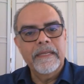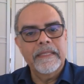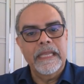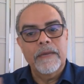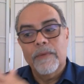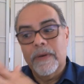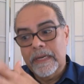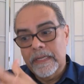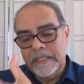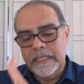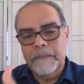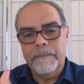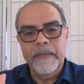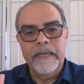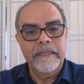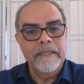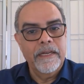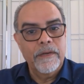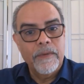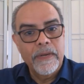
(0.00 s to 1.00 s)
They want to see
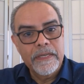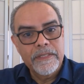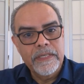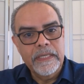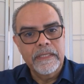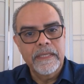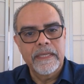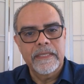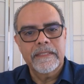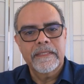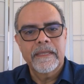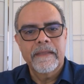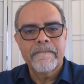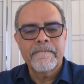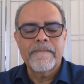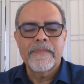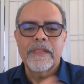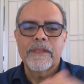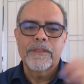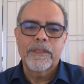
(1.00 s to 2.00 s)
pellet. They don't want to see dust.
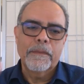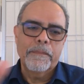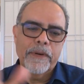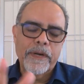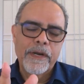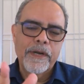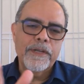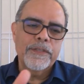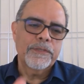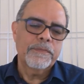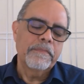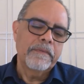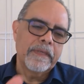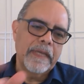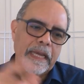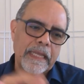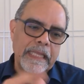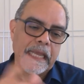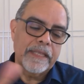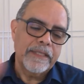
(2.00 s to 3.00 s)
The birds,
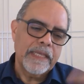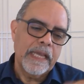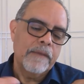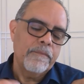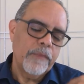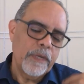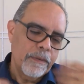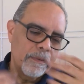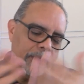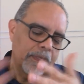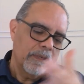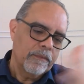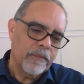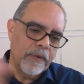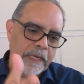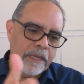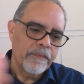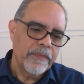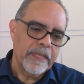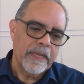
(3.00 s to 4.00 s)
at that time, we were
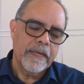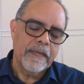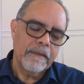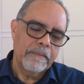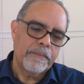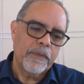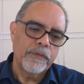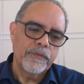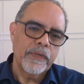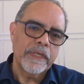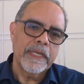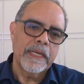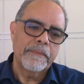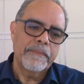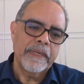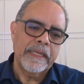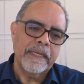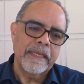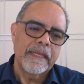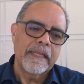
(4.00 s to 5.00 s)
working with a poultry
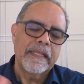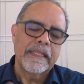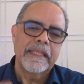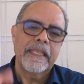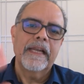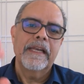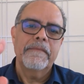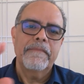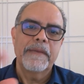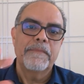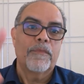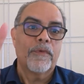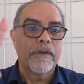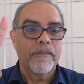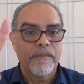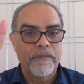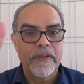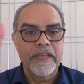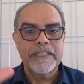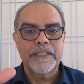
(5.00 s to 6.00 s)
company. They're a little bit more
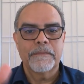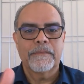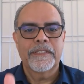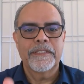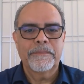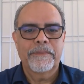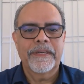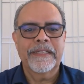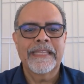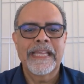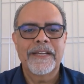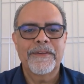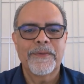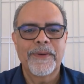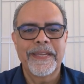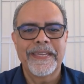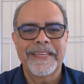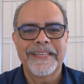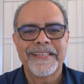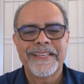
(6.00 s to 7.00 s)
flexible, let's put it that way.